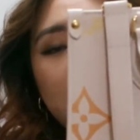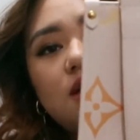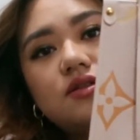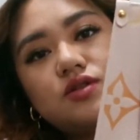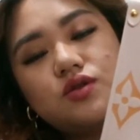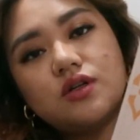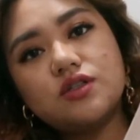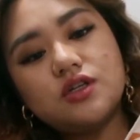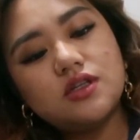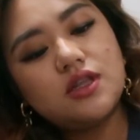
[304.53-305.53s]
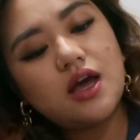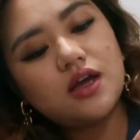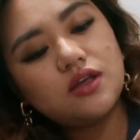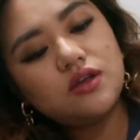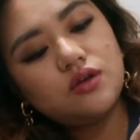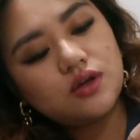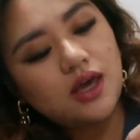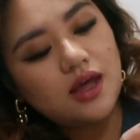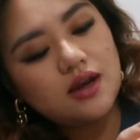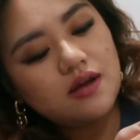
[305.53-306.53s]
and structured that you
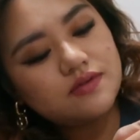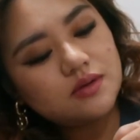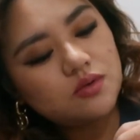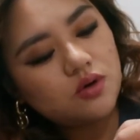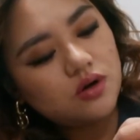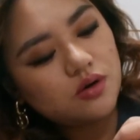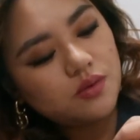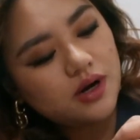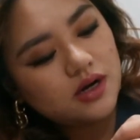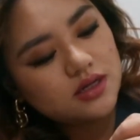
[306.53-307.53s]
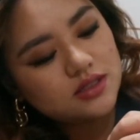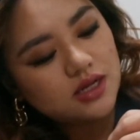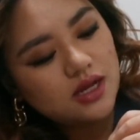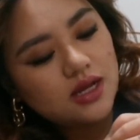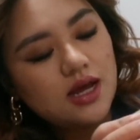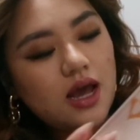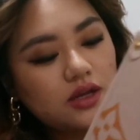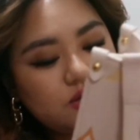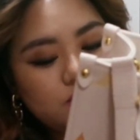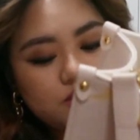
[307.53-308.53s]
can have some corner wears.
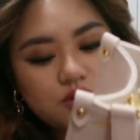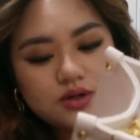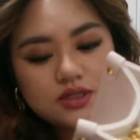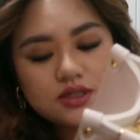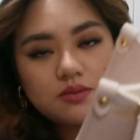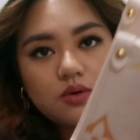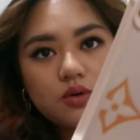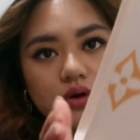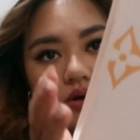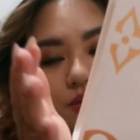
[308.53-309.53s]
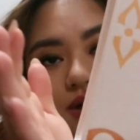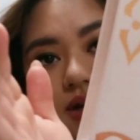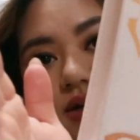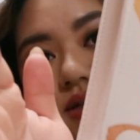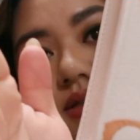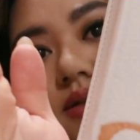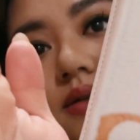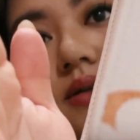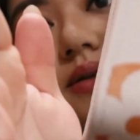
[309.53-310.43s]
I do notice some corner wears.